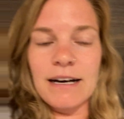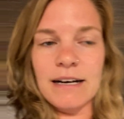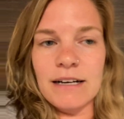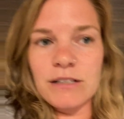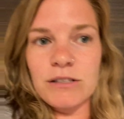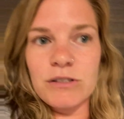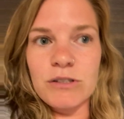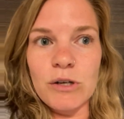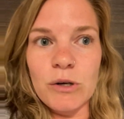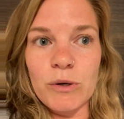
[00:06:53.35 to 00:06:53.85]

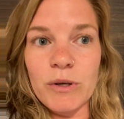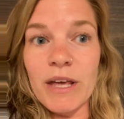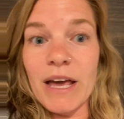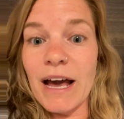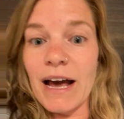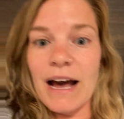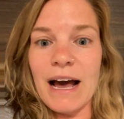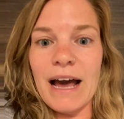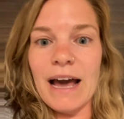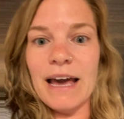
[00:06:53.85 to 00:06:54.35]
So
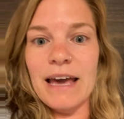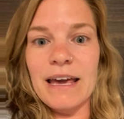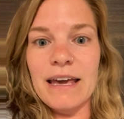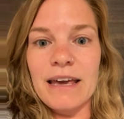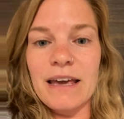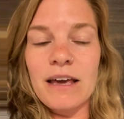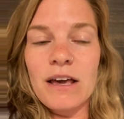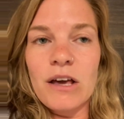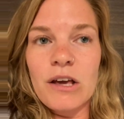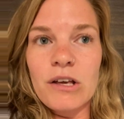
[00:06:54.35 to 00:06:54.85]
yeah,
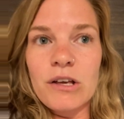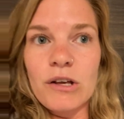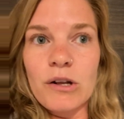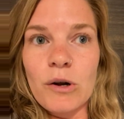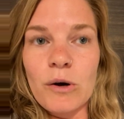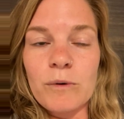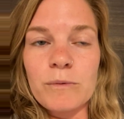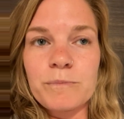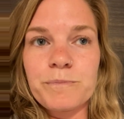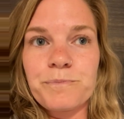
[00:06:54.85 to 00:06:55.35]
you
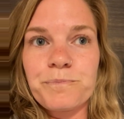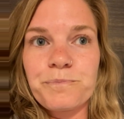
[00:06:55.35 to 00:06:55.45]
know,